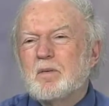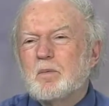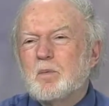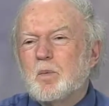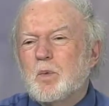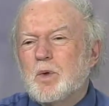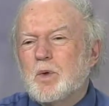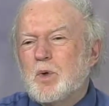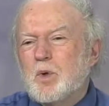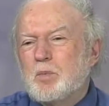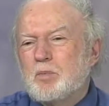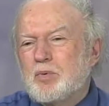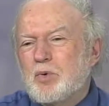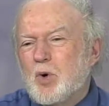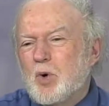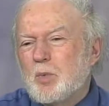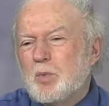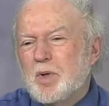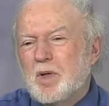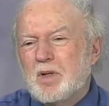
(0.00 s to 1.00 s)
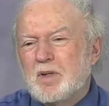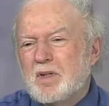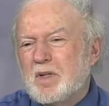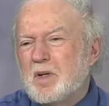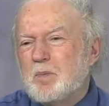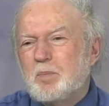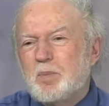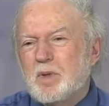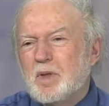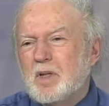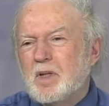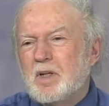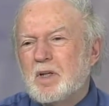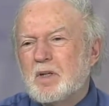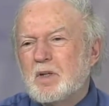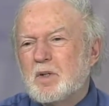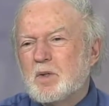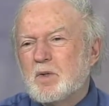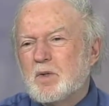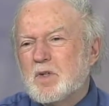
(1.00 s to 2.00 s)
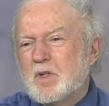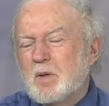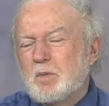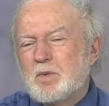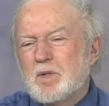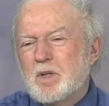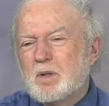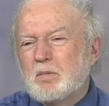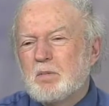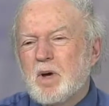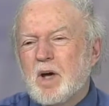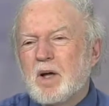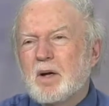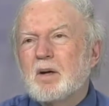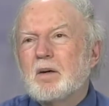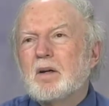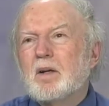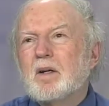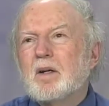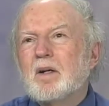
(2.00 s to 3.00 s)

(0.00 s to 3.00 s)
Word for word: when you're probing deeply into subject matter.